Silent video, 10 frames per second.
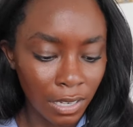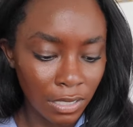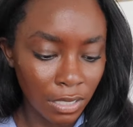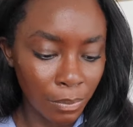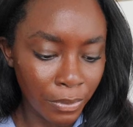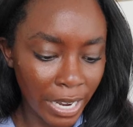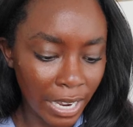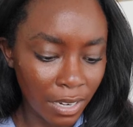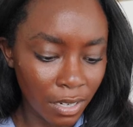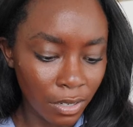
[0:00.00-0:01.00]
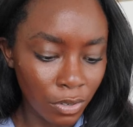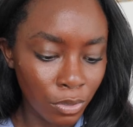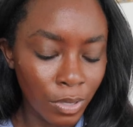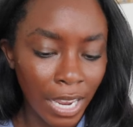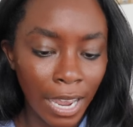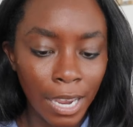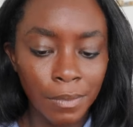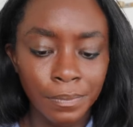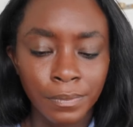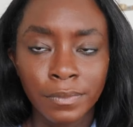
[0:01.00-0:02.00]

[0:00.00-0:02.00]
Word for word: It's the brand A New Day.